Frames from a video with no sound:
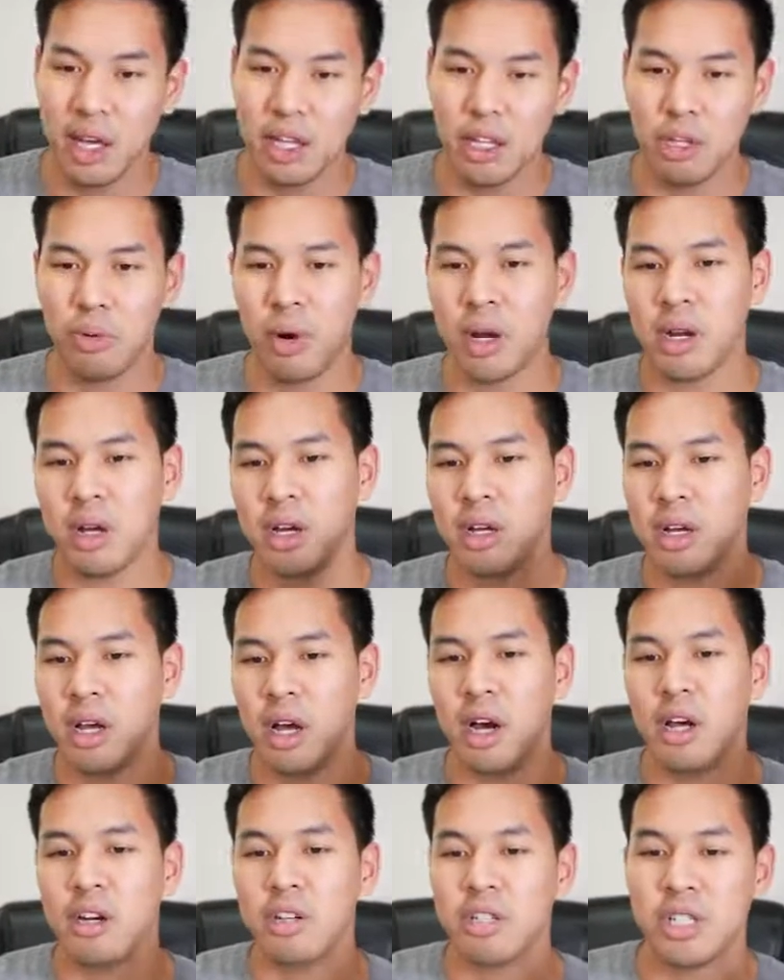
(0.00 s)
You want to
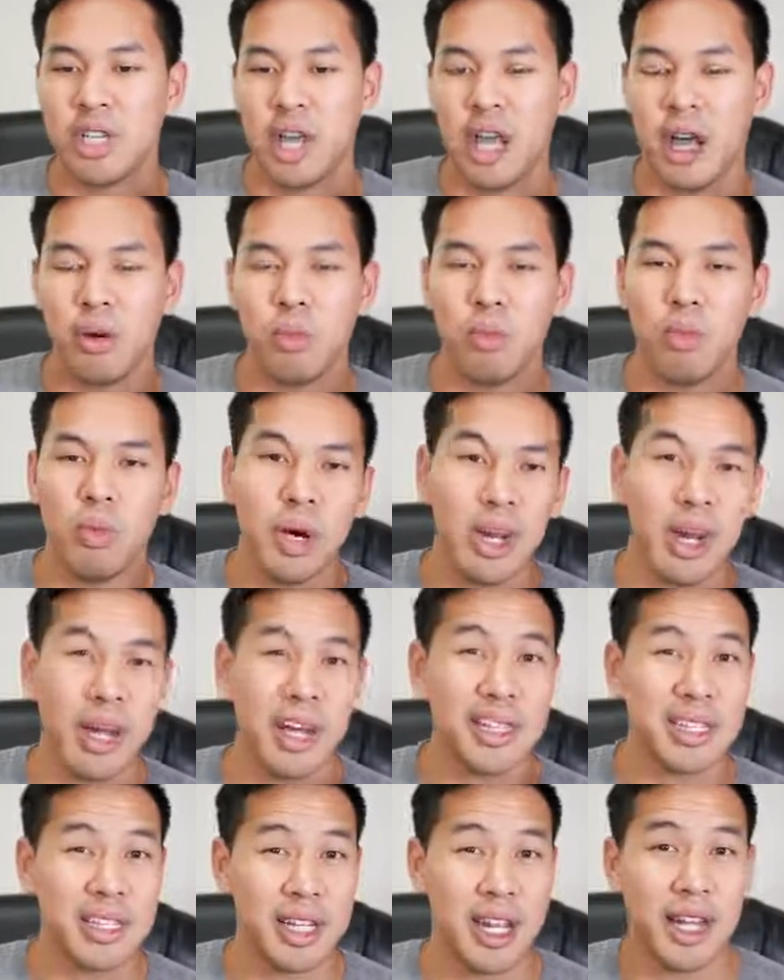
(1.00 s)
understand what
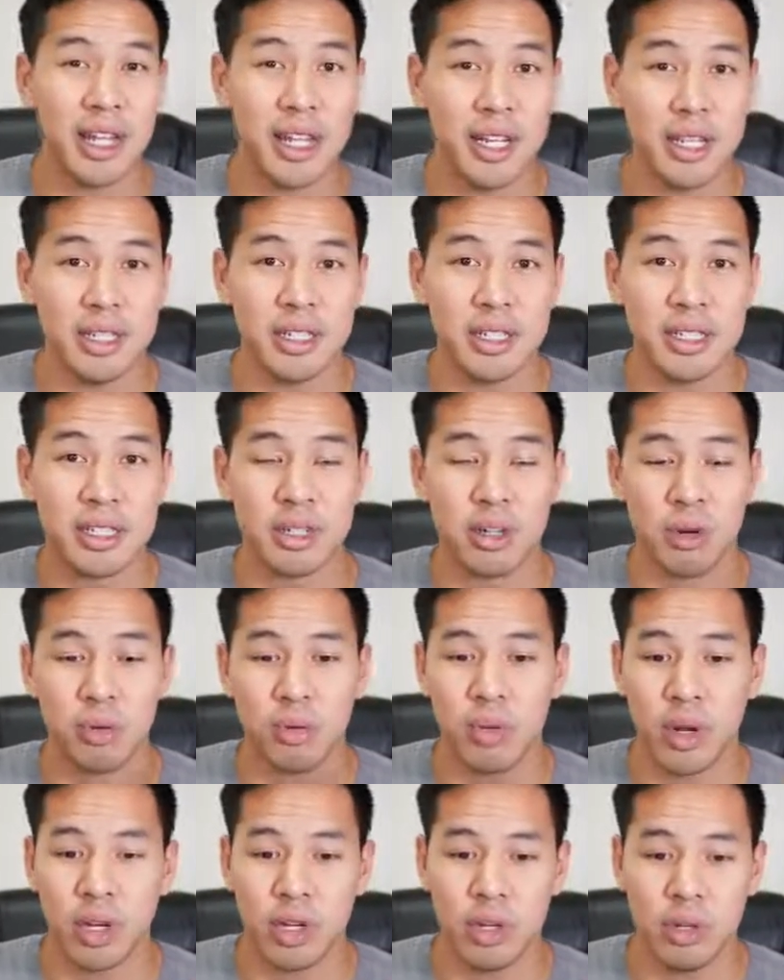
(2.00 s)
a set is
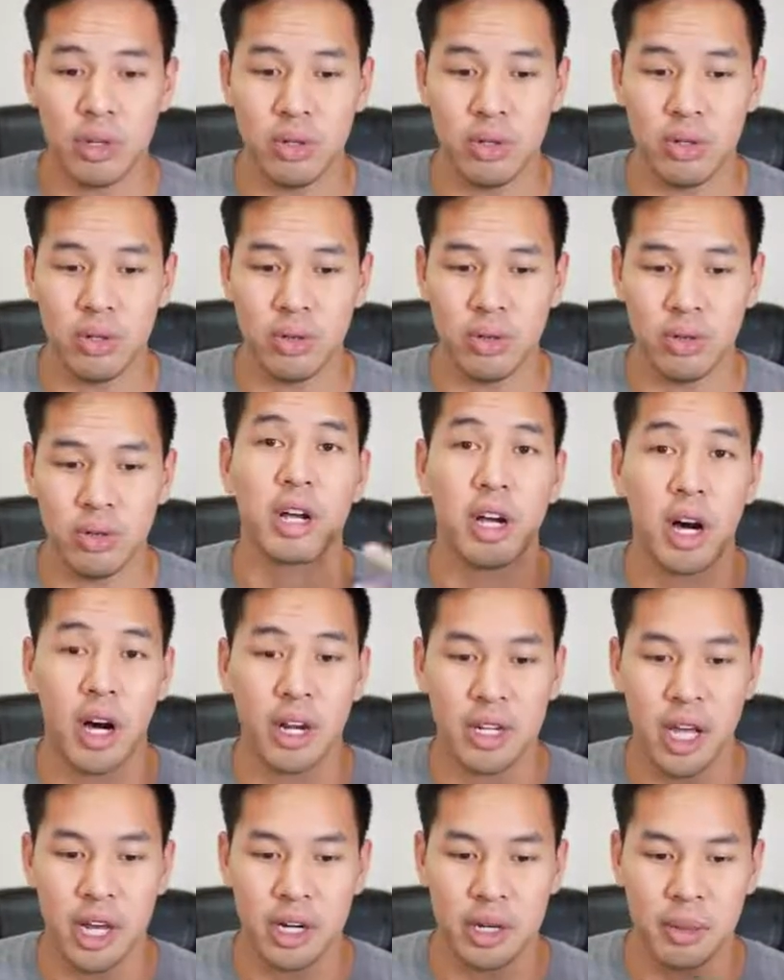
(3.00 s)
when you
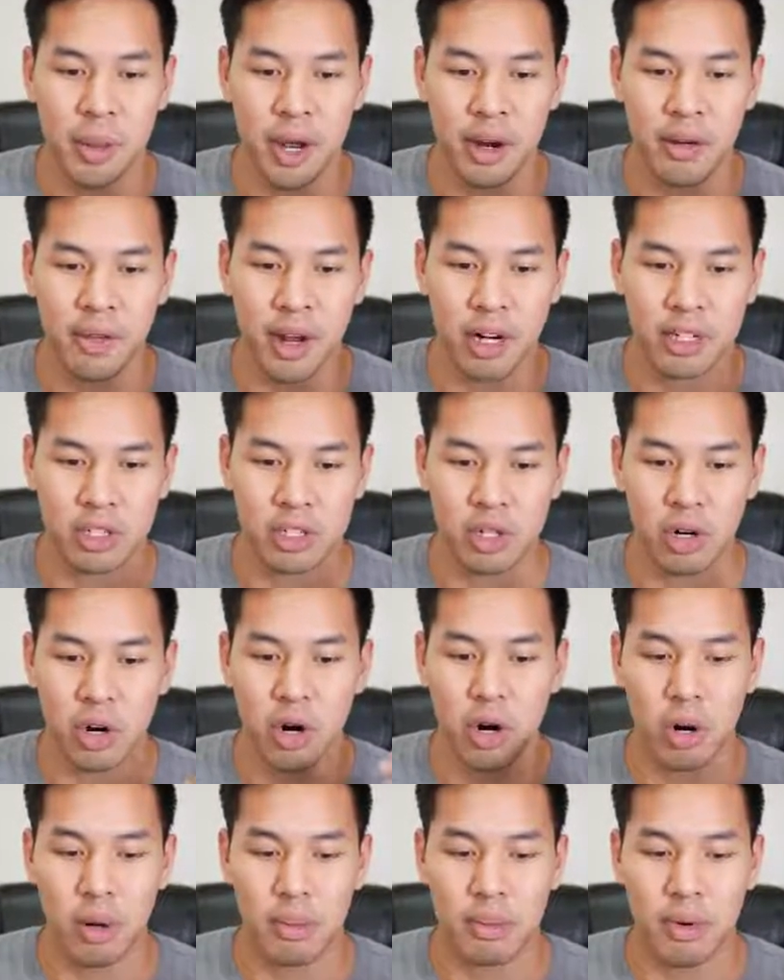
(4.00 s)
contact the manufacturer
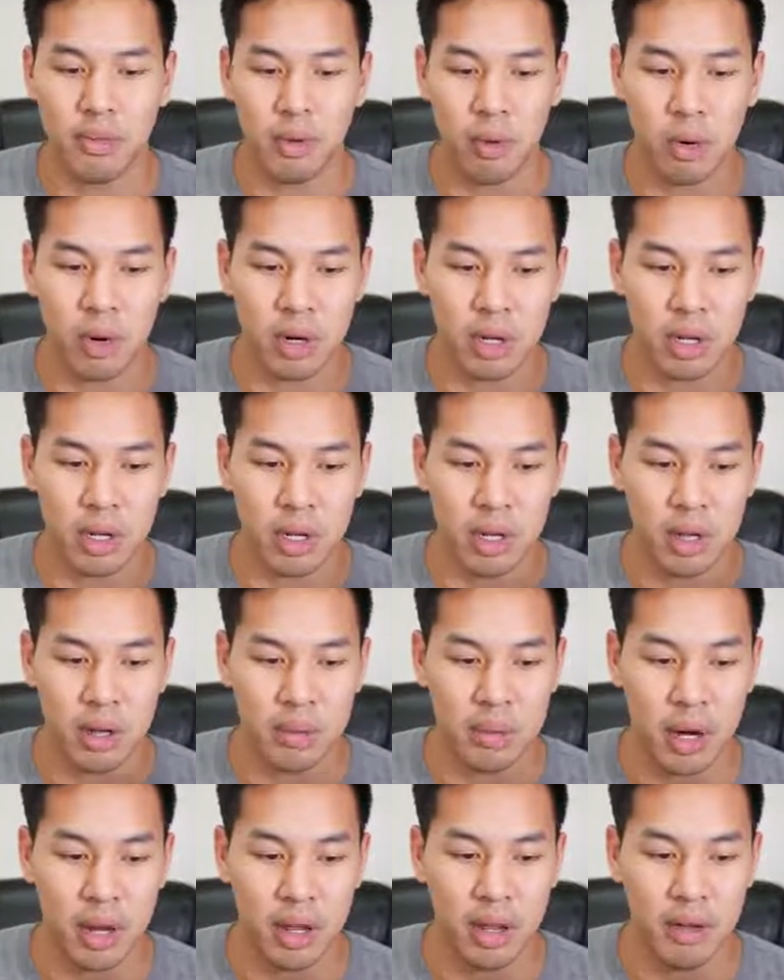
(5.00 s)
or before,
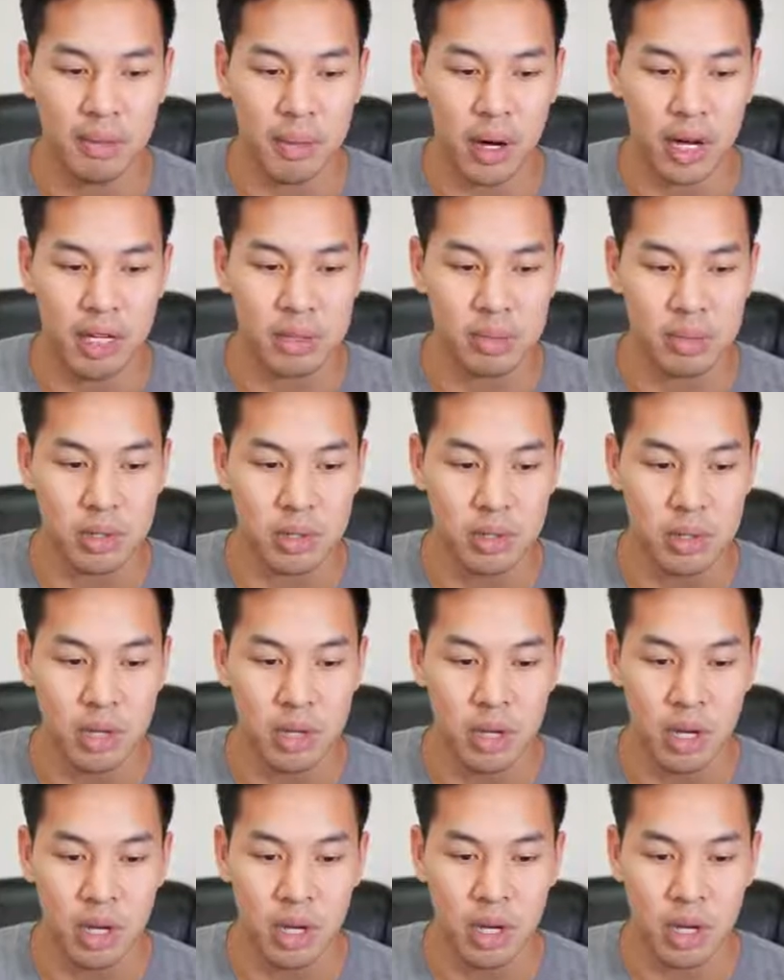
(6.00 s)
if possible,
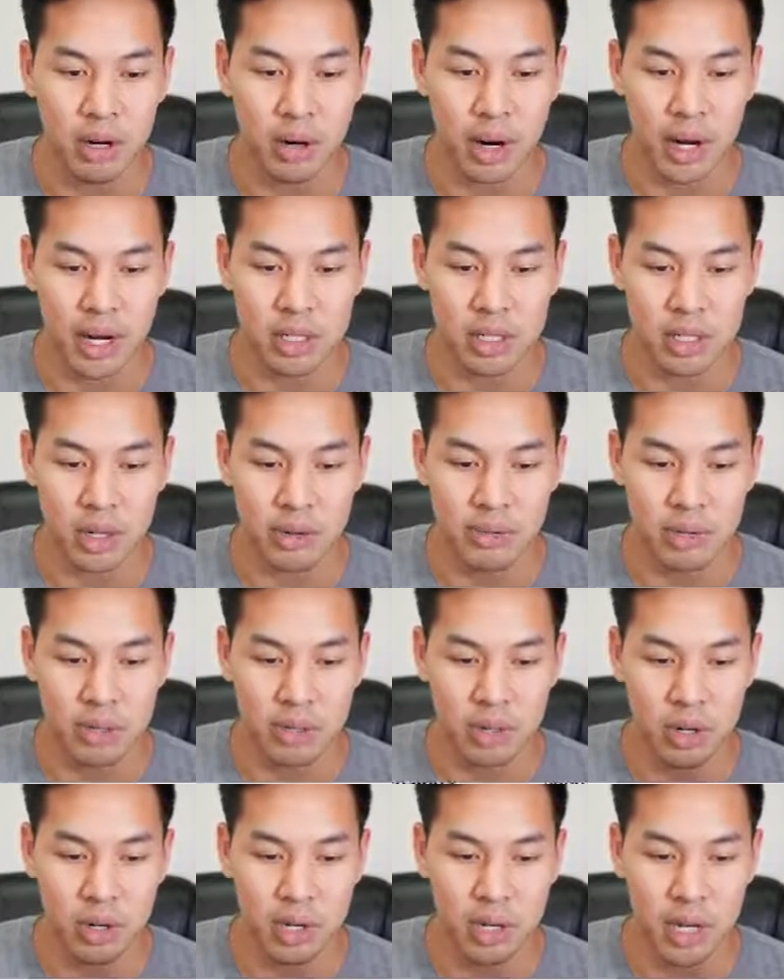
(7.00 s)
right? So if we're
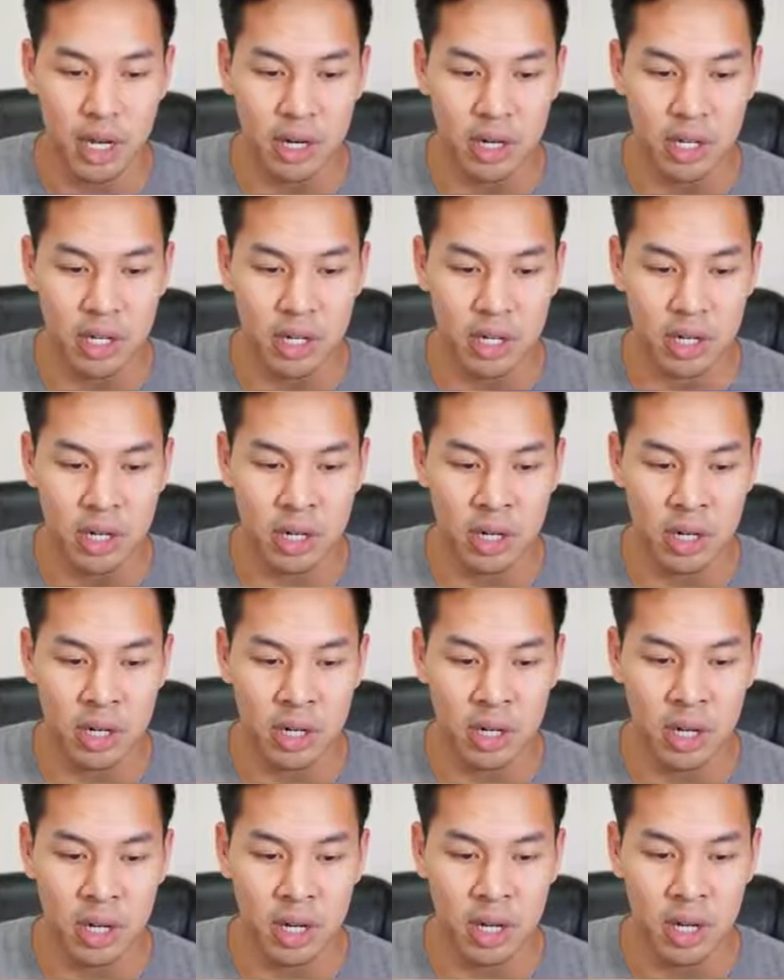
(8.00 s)
scrolling down here,
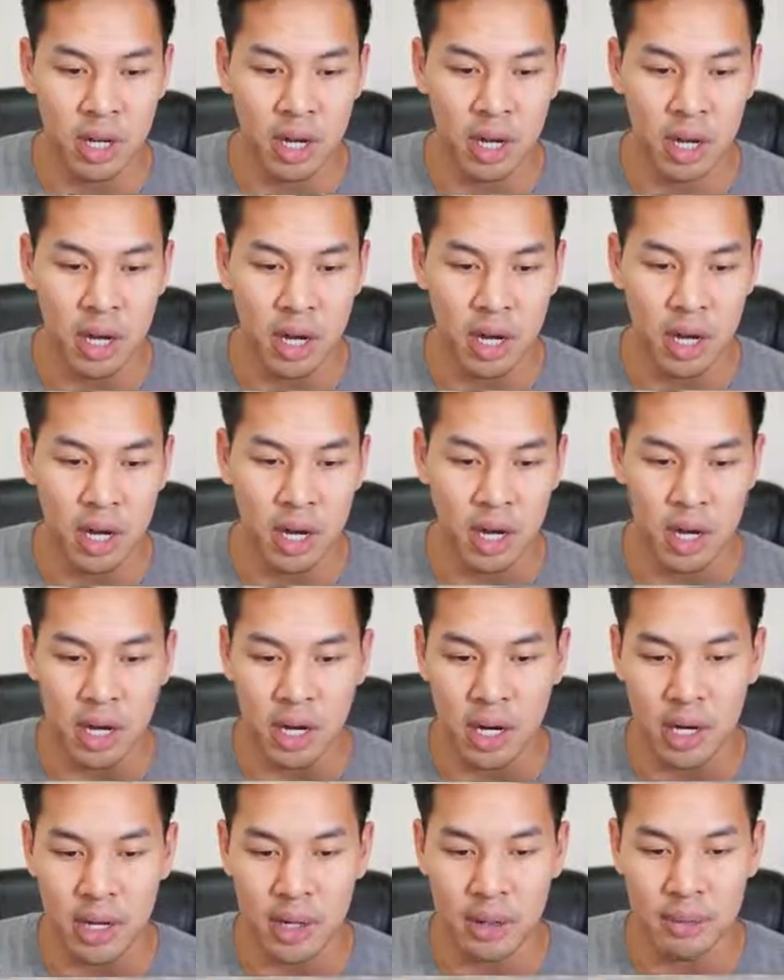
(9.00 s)

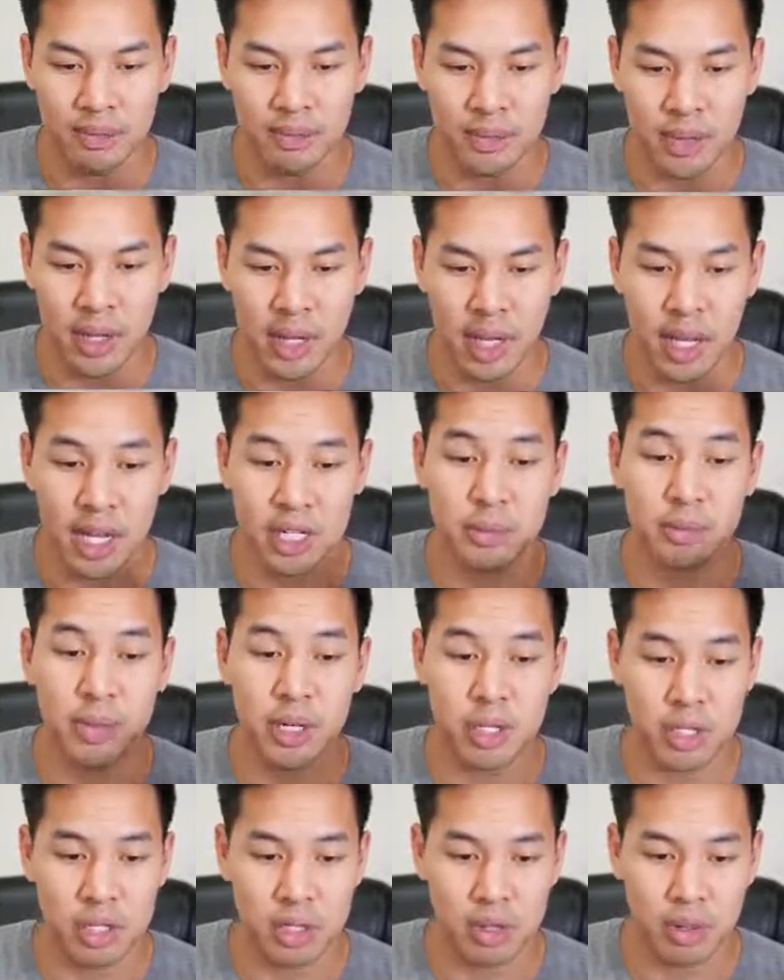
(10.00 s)
it has
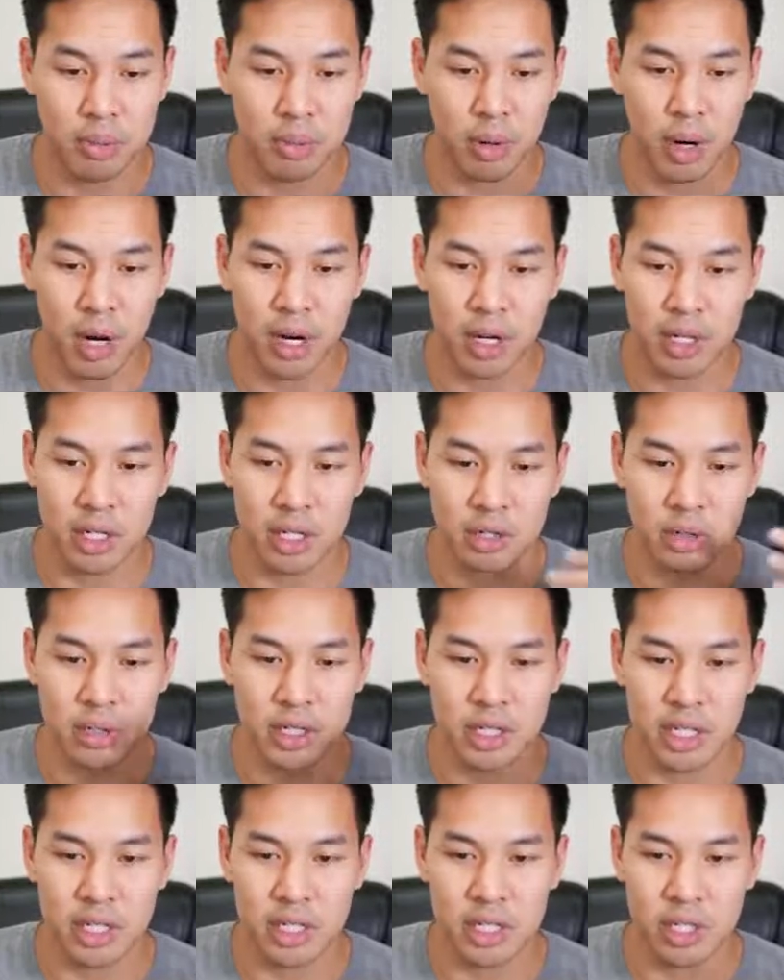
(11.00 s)
pictures of the product. There's always
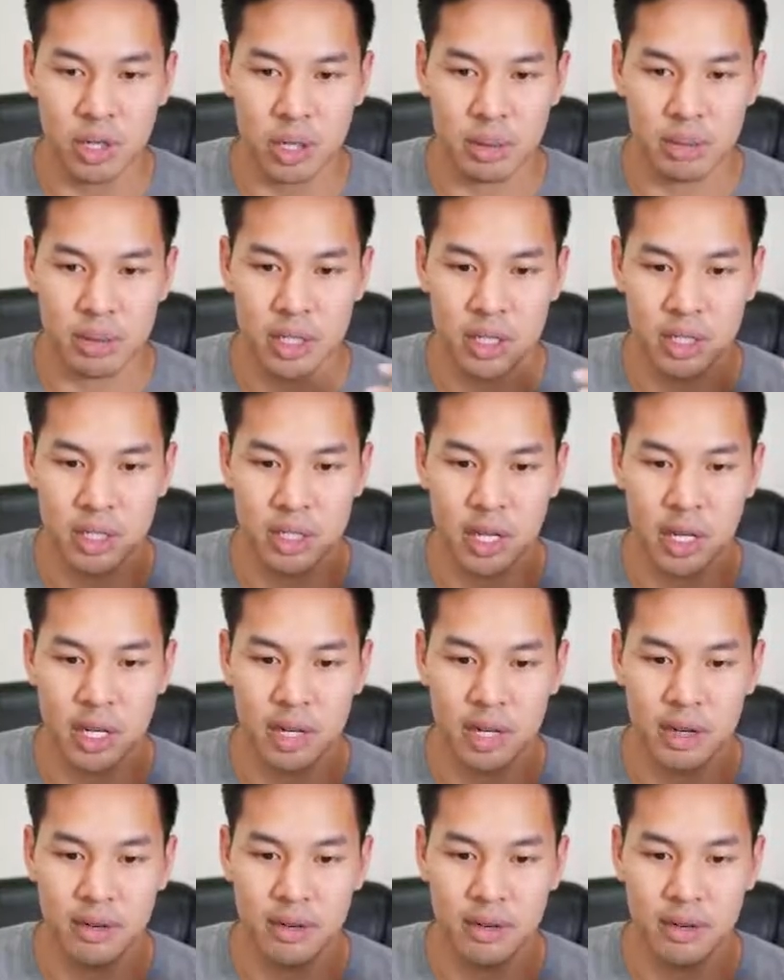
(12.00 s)
like descriptions and